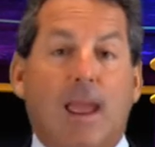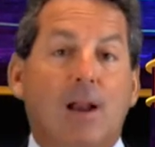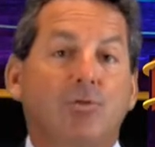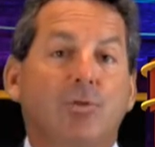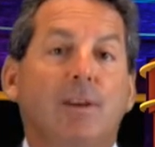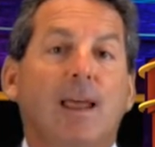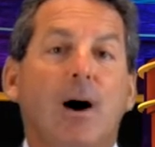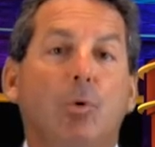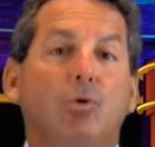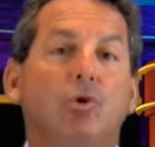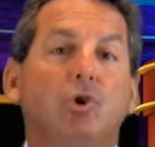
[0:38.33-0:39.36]
actually
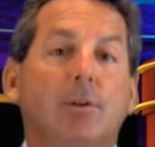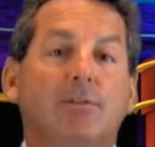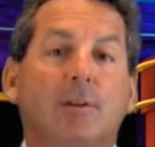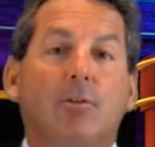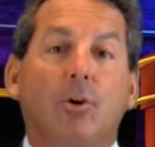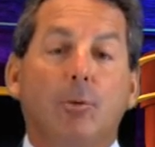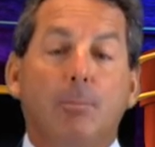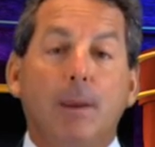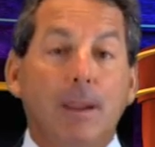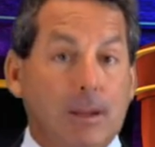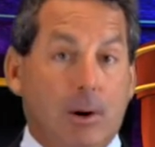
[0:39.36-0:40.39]
down just a little
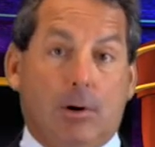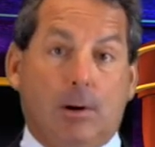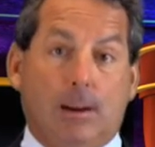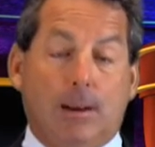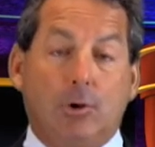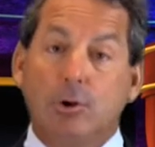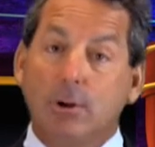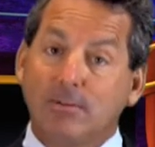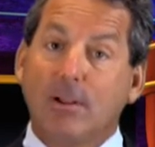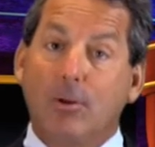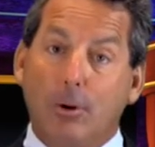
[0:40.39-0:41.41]
bit year to date,
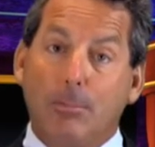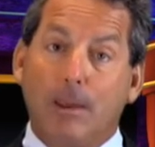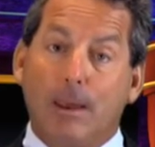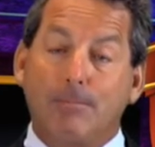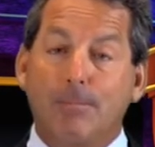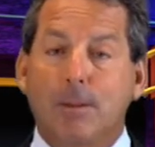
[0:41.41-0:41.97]
just a little bit.